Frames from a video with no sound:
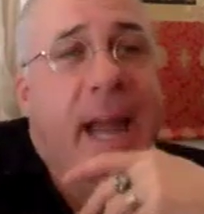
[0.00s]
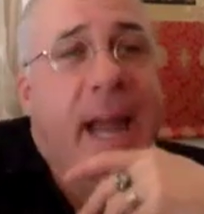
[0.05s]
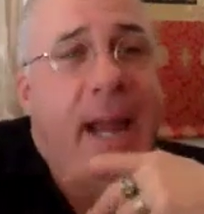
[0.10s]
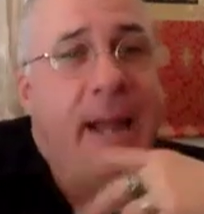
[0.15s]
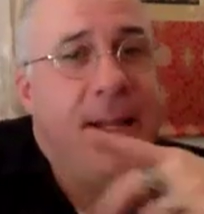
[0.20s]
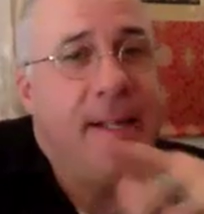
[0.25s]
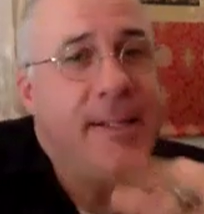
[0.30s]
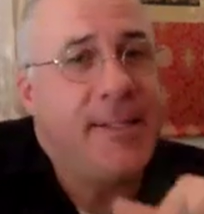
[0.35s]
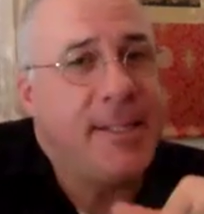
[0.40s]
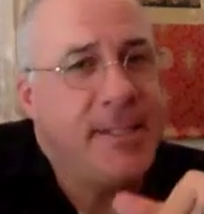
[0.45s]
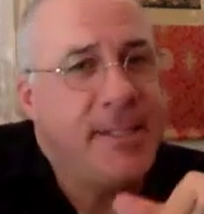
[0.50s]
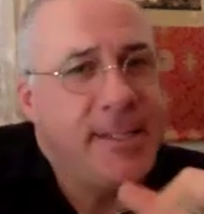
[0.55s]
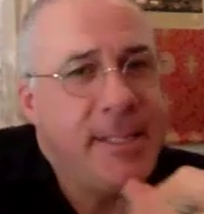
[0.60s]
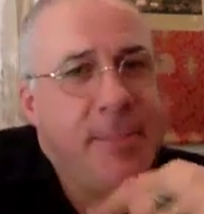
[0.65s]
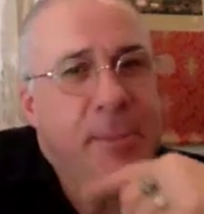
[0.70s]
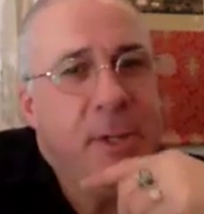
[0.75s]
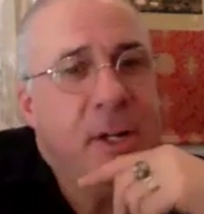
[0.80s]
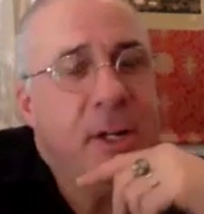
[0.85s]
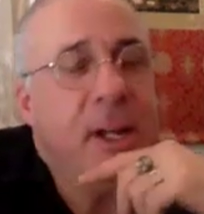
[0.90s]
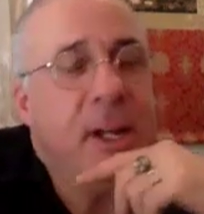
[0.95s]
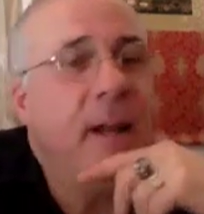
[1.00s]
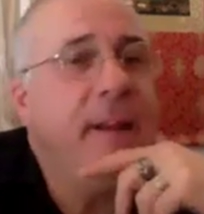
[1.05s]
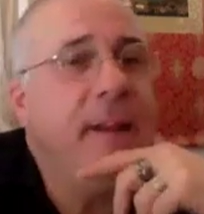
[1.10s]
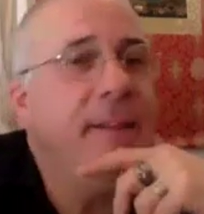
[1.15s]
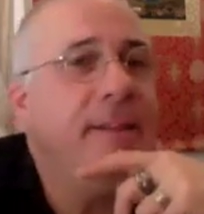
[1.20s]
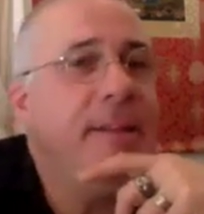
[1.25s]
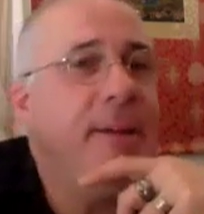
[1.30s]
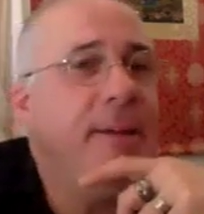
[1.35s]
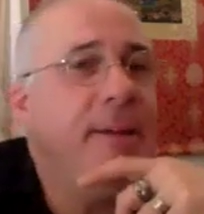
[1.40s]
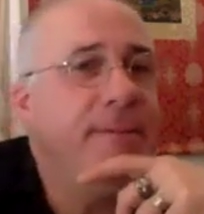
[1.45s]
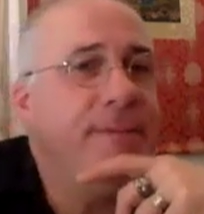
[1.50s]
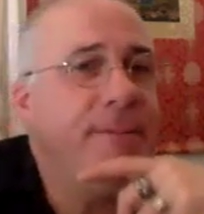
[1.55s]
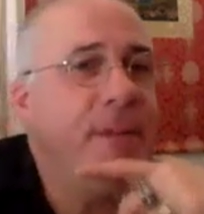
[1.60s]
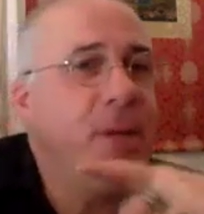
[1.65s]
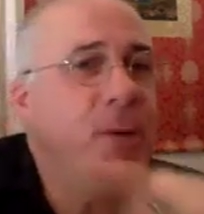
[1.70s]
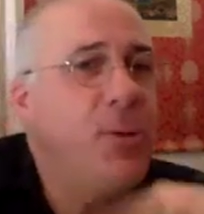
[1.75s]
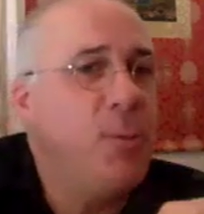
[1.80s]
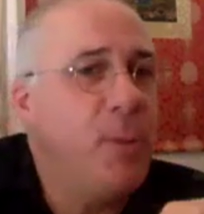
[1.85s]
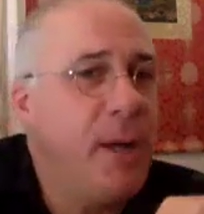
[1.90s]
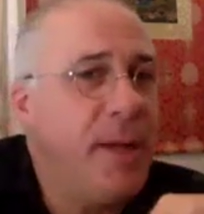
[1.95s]
And it's a similar kind of
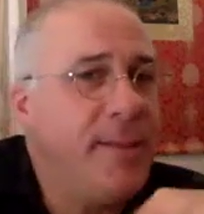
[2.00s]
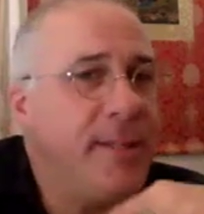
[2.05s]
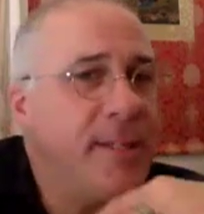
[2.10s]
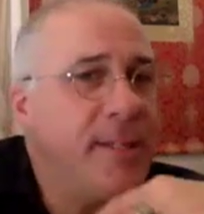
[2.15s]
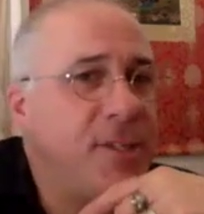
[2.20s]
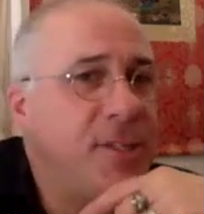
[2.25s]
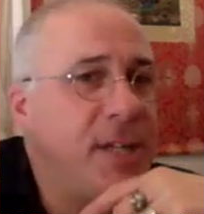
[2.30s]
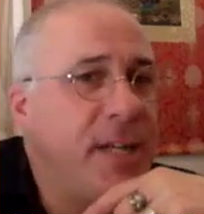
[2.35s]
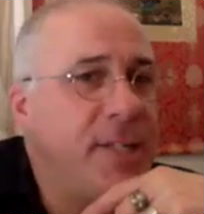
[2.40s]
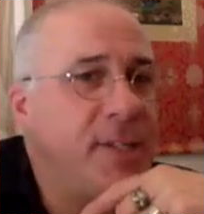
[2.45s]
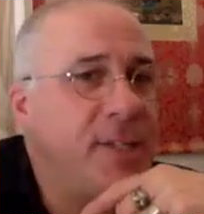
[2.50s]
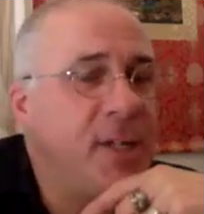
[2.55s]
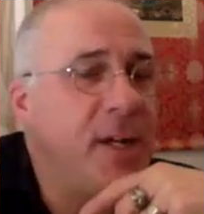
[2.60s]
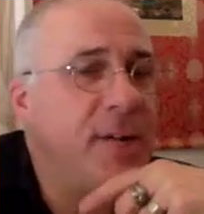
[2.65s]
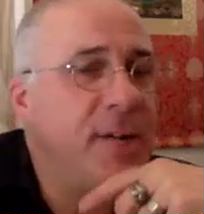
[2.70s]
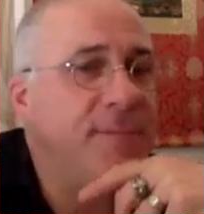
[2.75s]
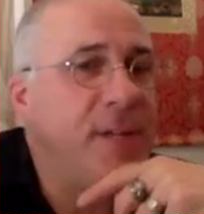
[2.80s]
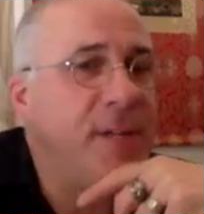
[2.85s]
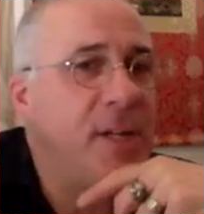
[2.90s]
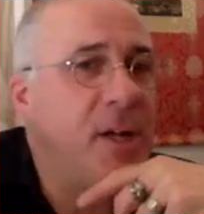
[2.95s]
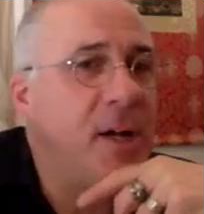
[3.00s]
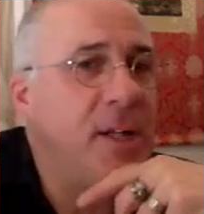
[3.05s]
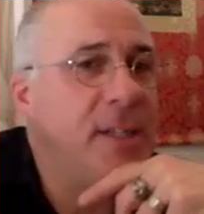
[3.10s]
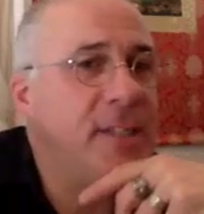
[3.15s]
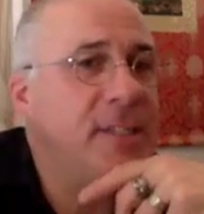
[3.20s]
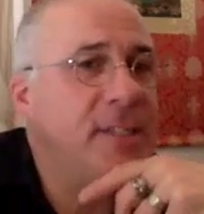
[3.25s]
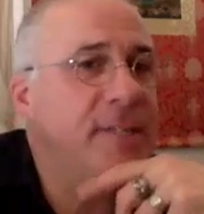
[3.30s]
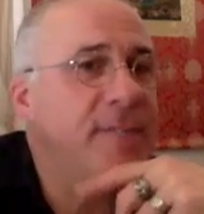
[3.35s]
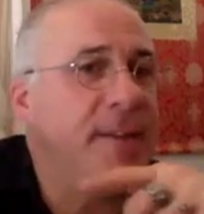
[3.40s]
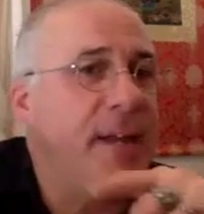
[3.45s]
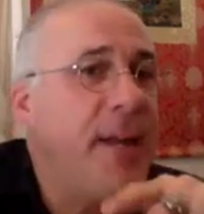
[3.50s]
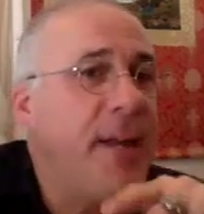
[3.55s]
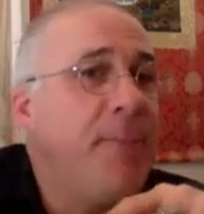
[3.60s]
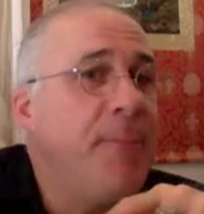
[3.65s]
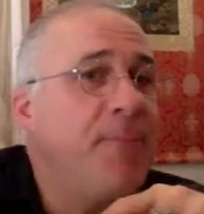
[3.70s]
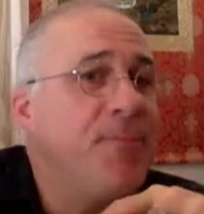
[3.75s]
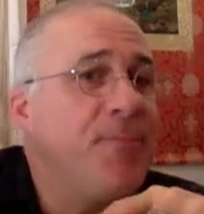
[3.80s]
view with the Shentong philosophy.